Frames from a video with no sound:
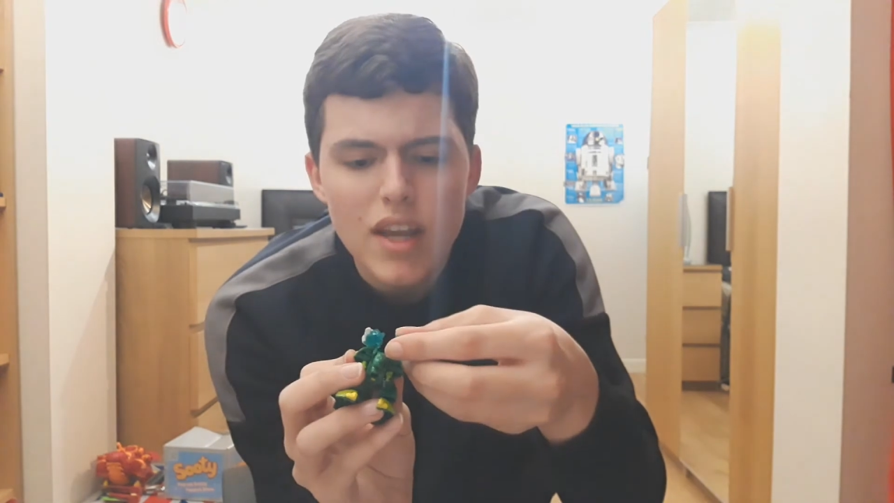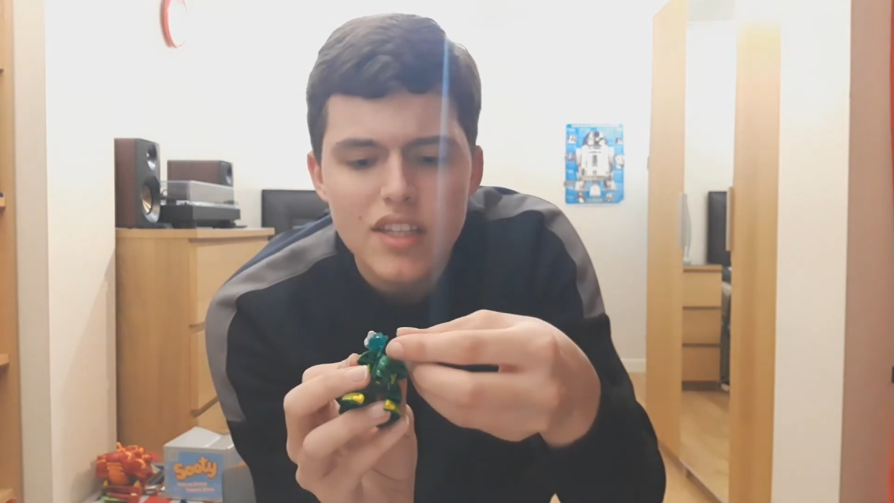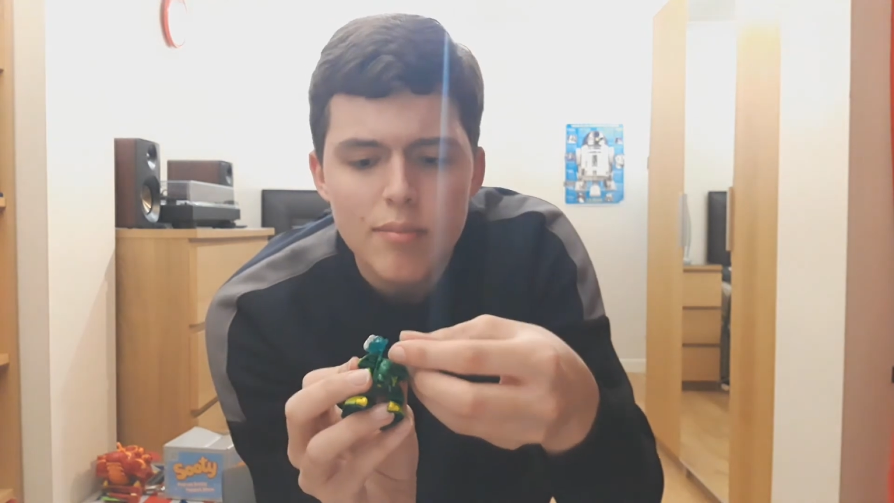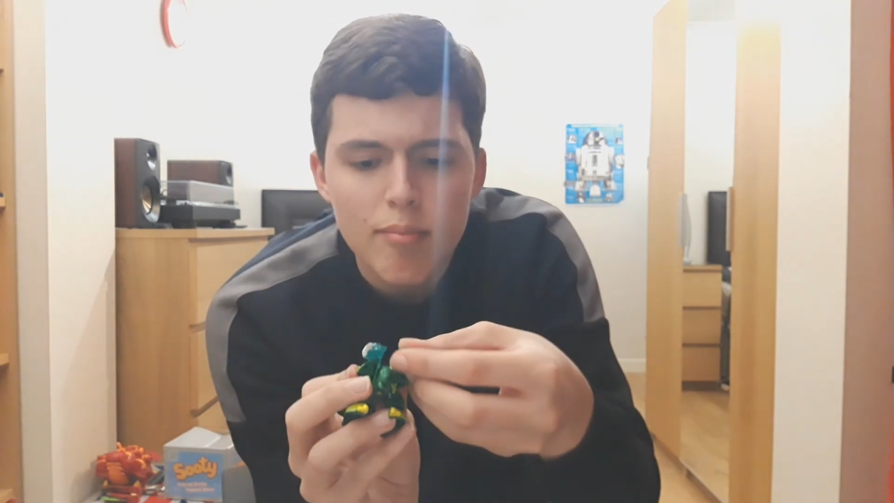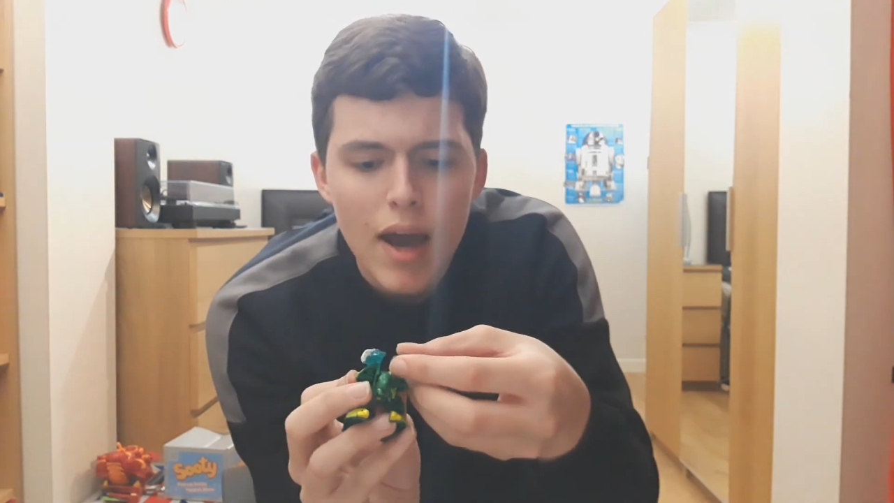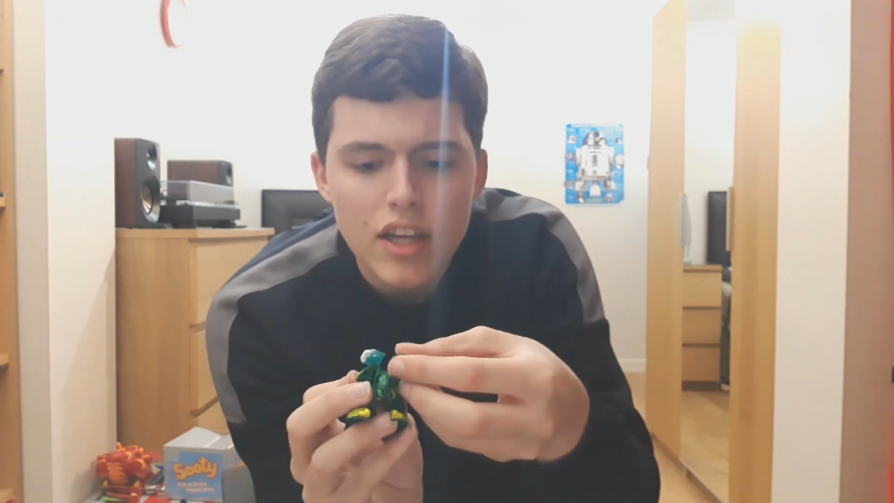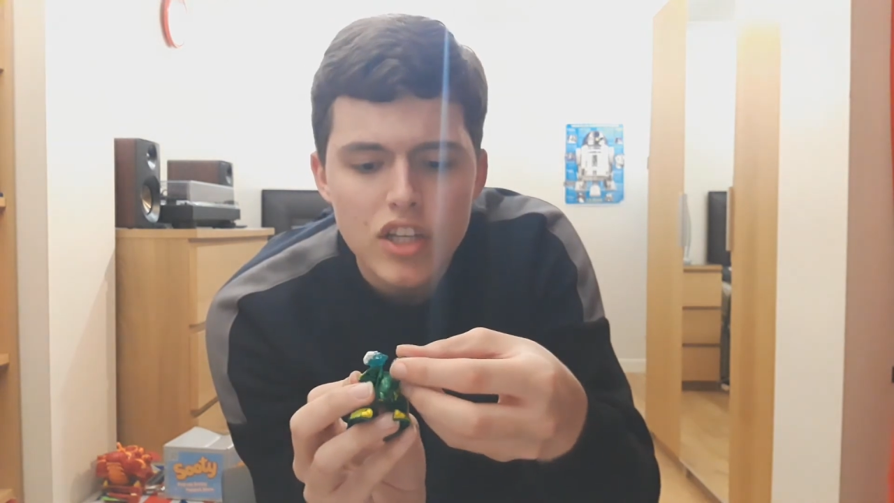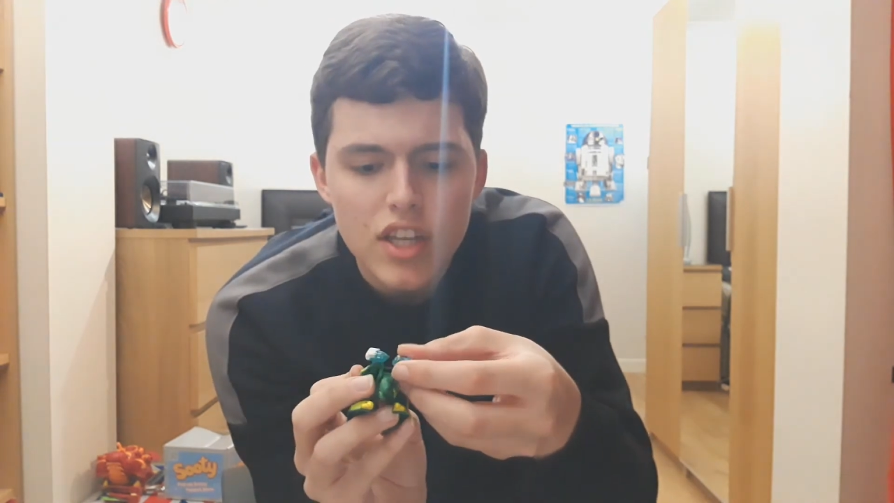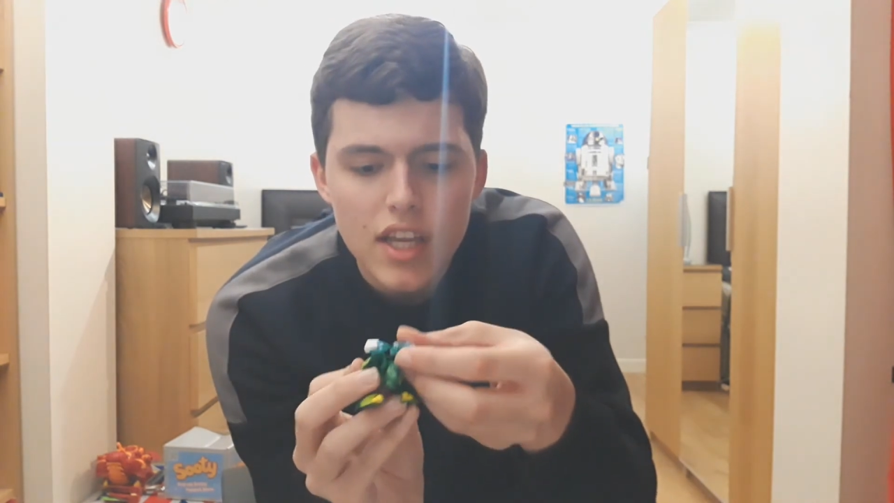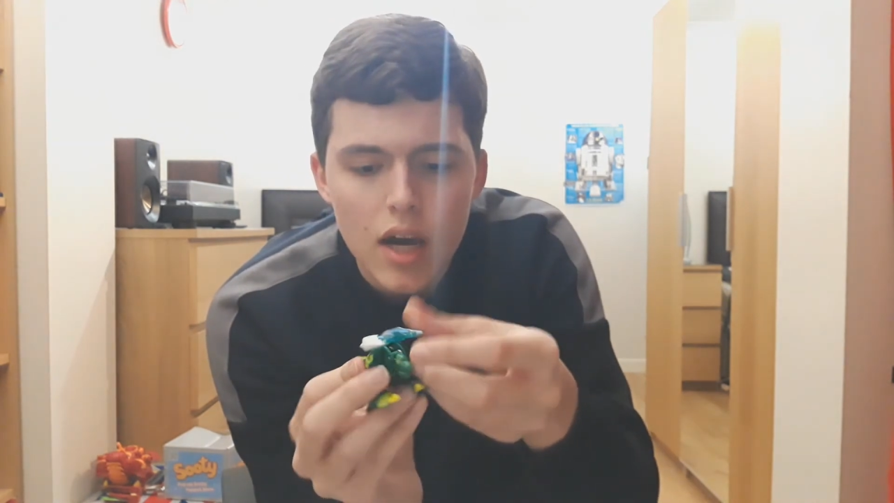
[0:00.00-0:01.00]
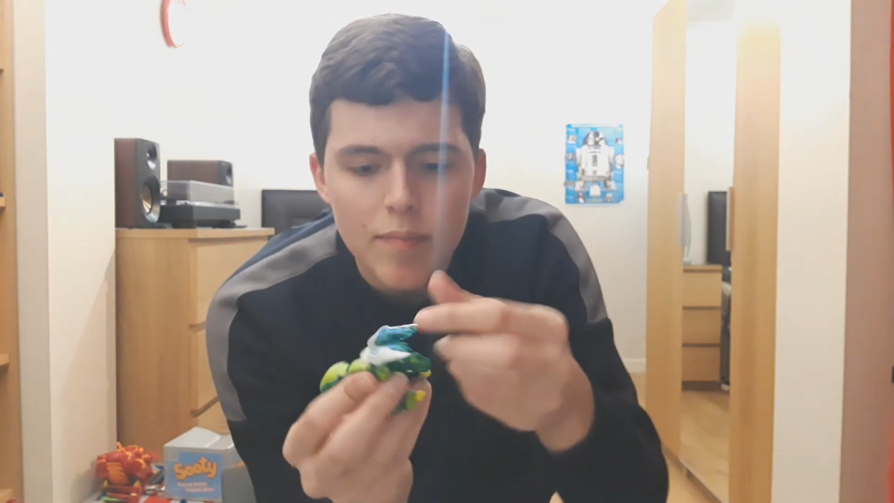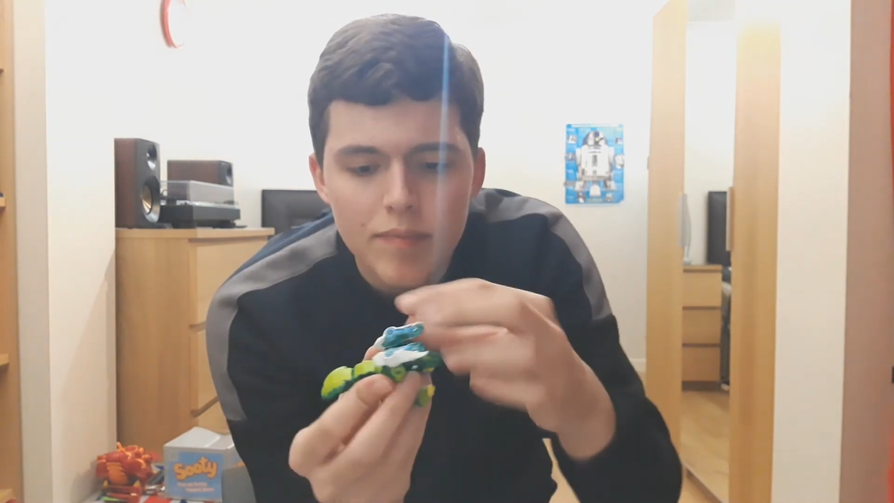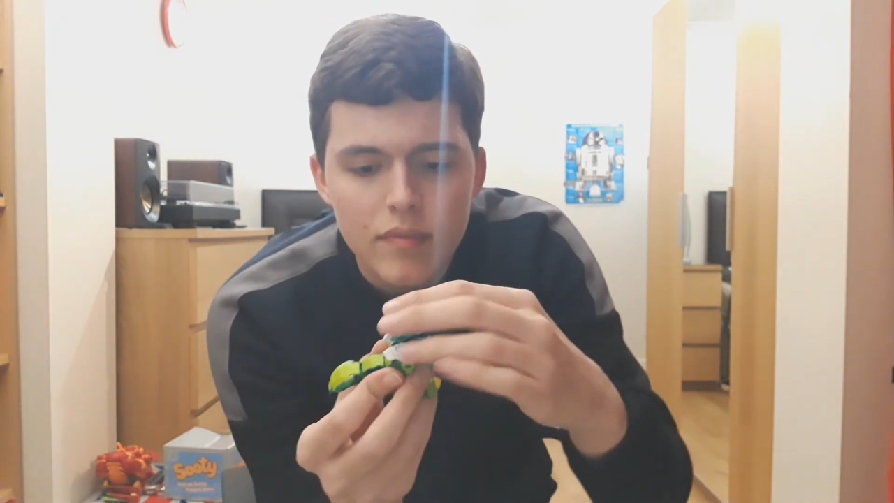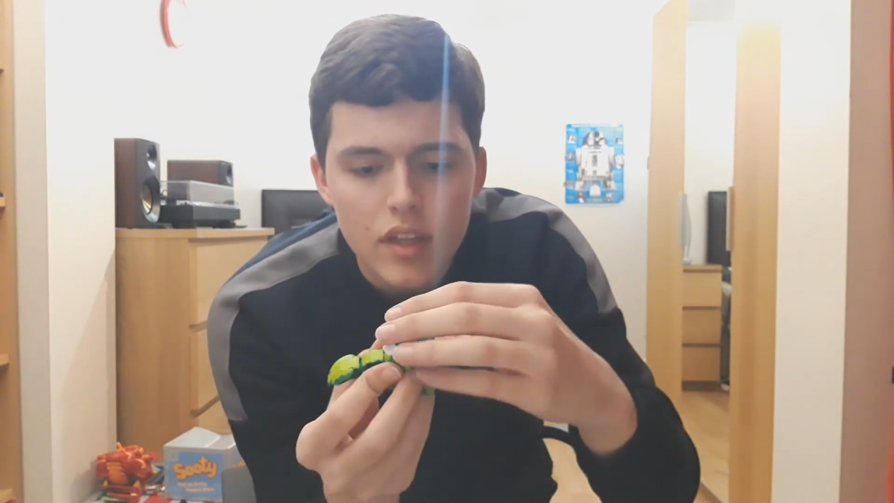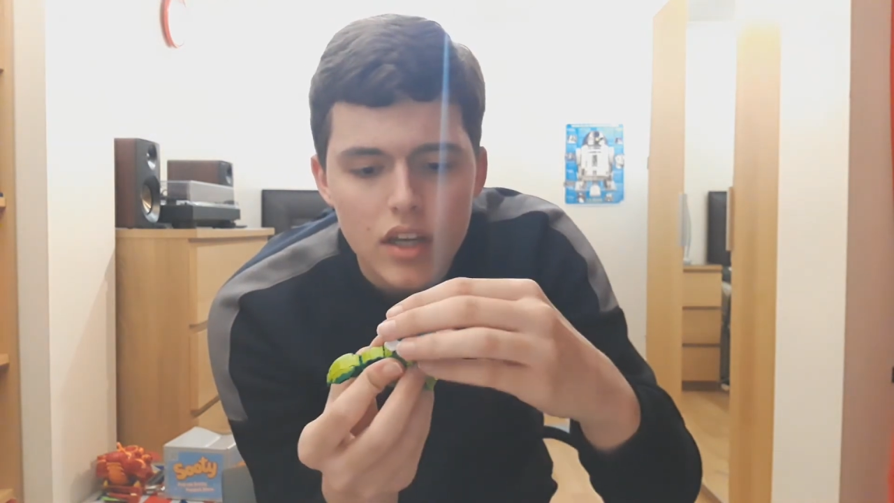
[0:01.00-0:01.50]
mix and match the
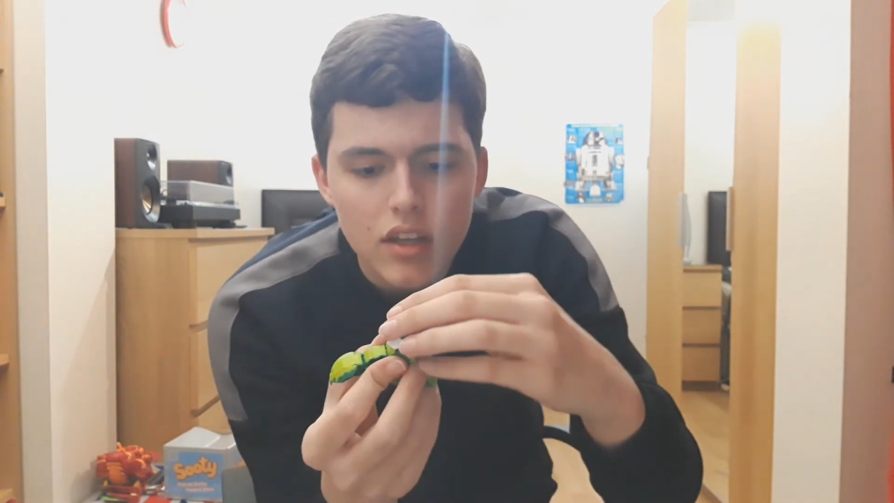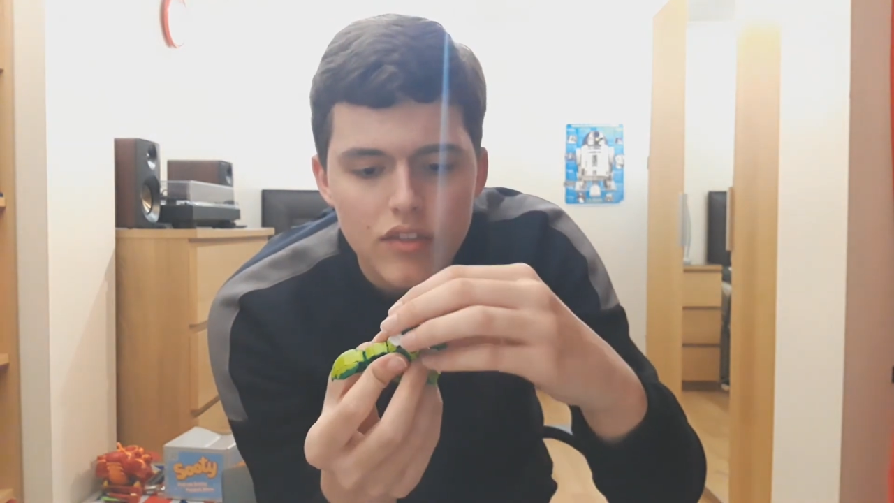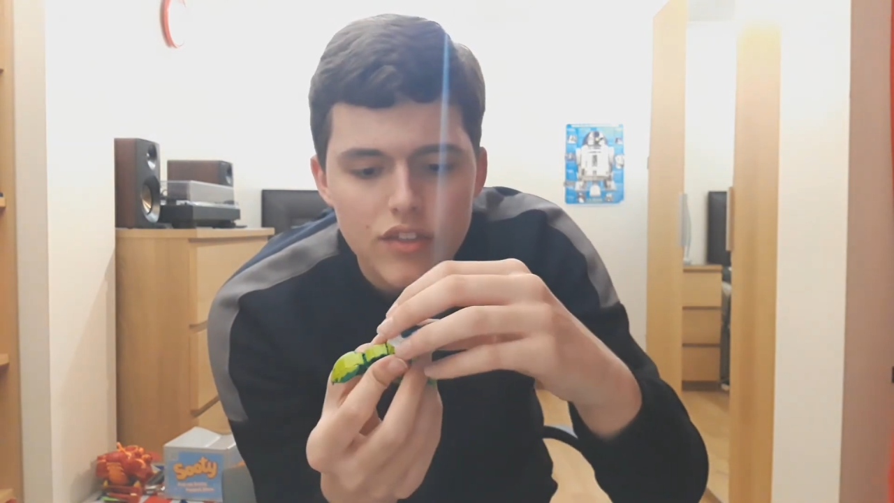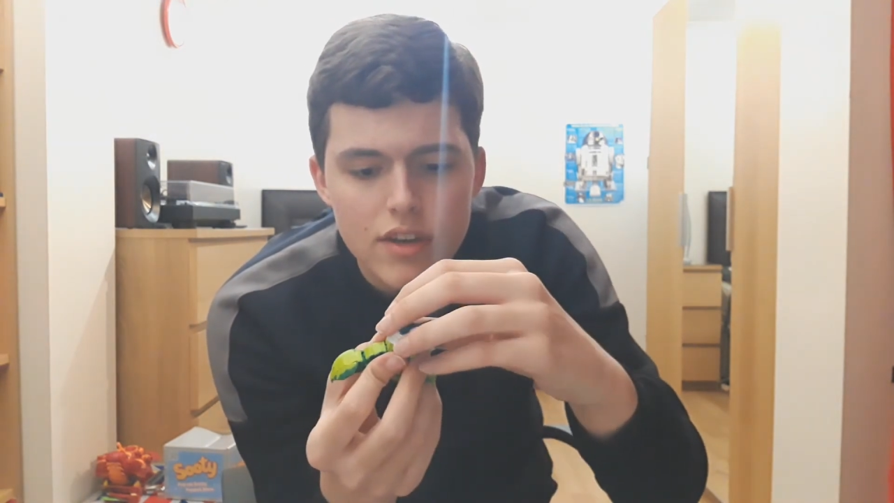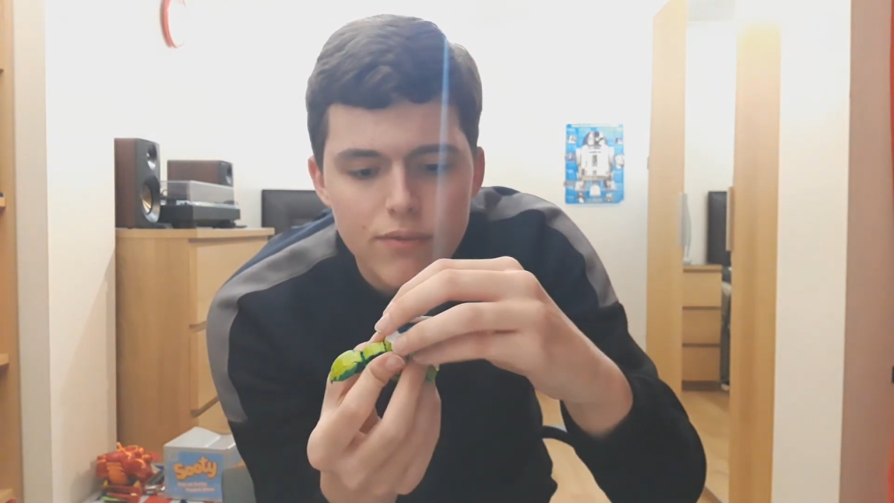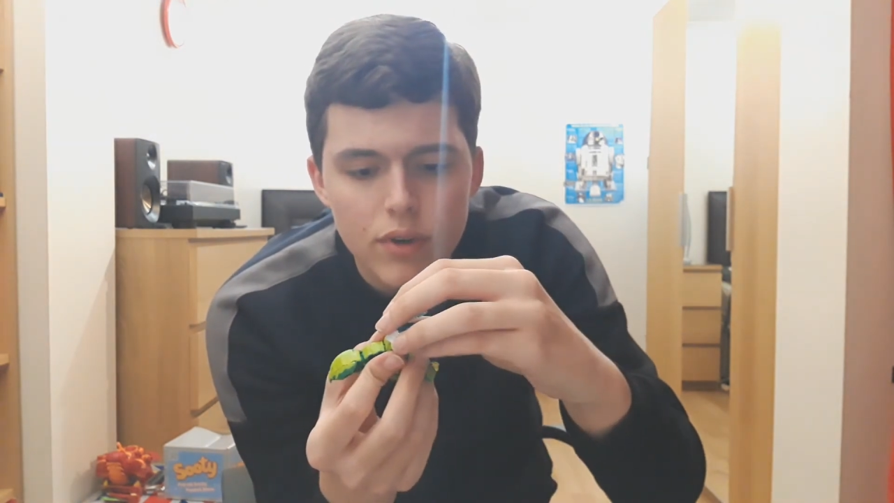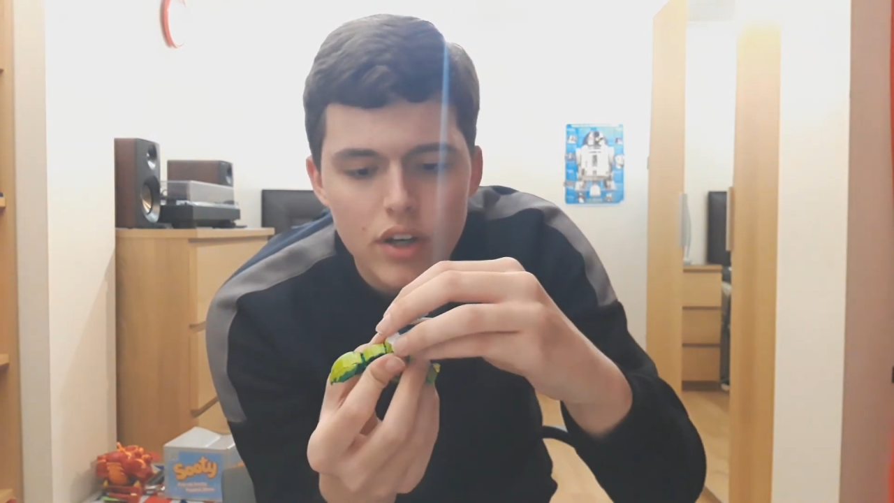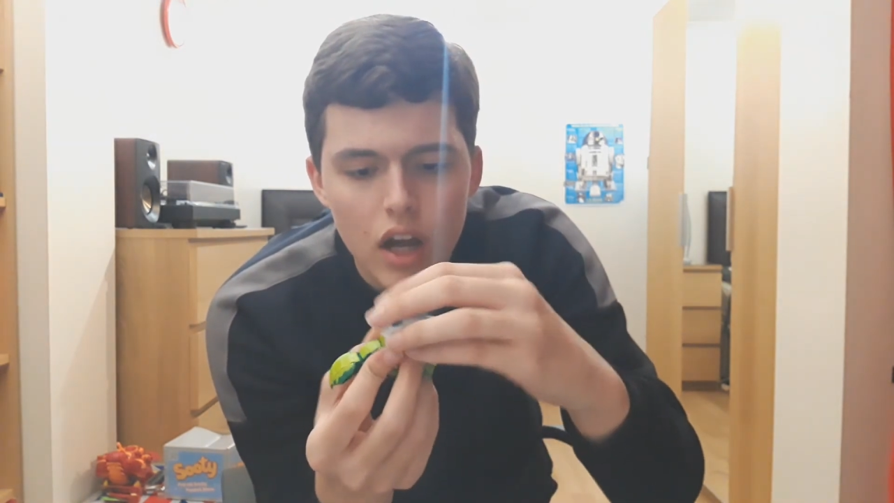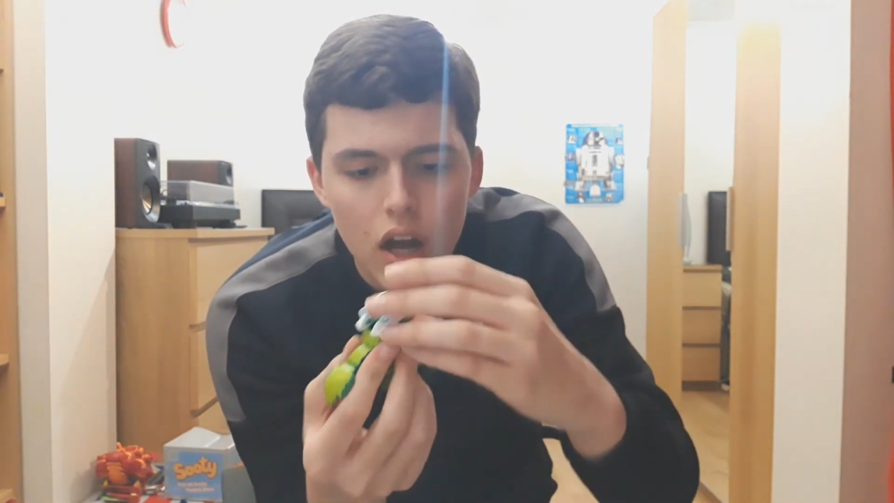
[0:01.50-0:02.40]
different